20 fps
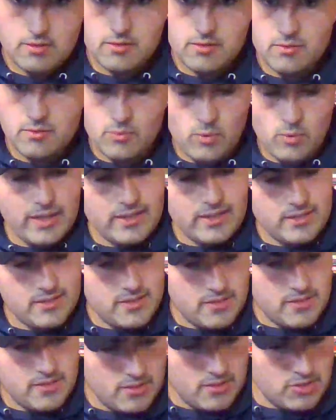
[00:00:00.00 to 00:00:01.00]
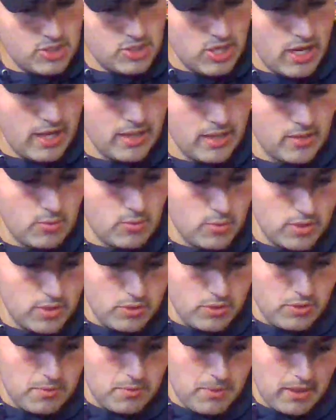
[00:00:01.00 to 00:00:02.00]
"Why doesn't the giant want
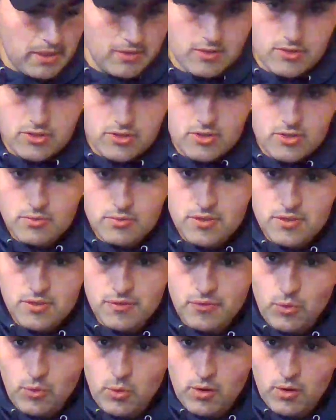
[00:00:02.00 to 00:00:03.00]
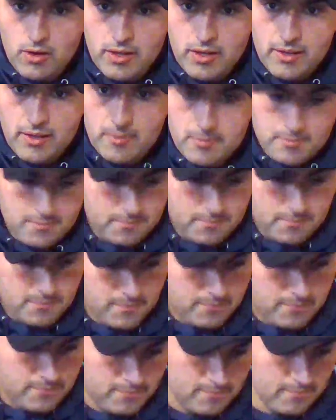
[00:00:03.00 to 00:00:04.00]
you to make the shoes for him?"
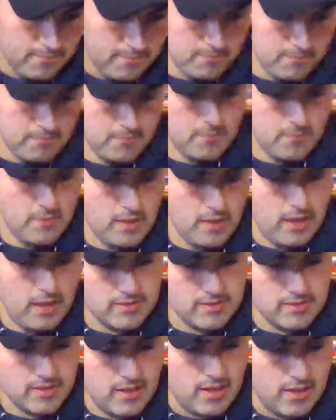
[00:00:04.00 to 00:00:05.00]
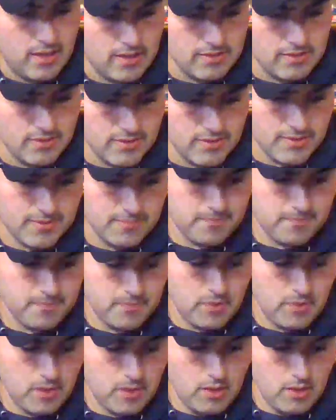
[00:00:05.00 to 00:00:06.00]
asked Hans.
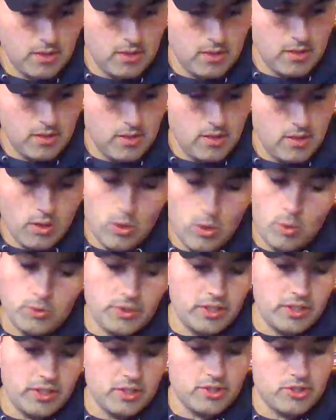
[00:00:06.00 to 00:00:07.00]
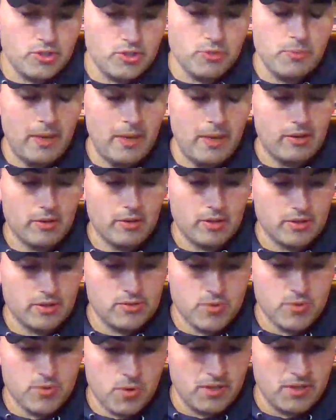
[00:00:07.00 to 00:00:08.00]
"Only a shoemaker
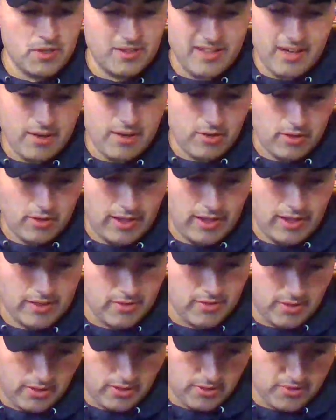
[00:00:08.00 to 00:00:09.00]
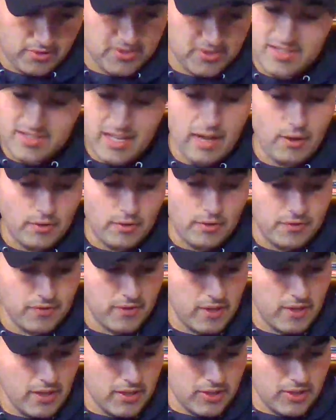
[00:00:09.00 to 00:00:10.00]
extraordinaire like yourself
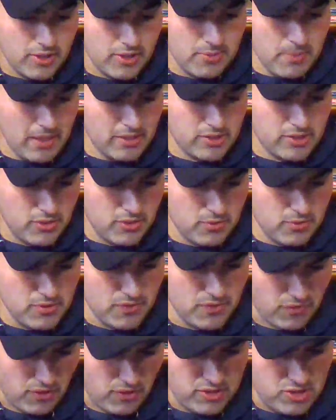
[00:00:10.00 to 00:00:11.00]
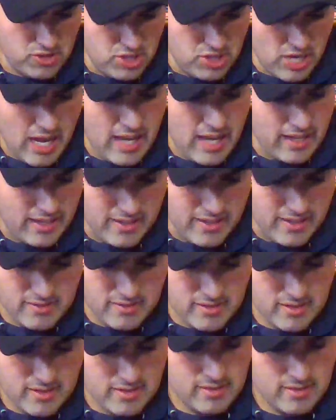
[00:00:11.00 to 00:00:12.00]
could make shoes for a
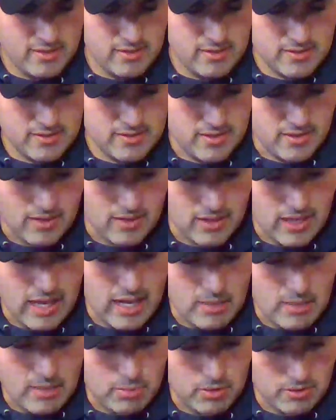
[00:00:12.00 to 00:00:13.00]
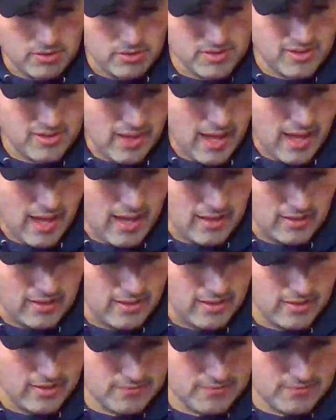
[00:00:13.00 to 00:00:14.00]
giant," said the cobbler slyly.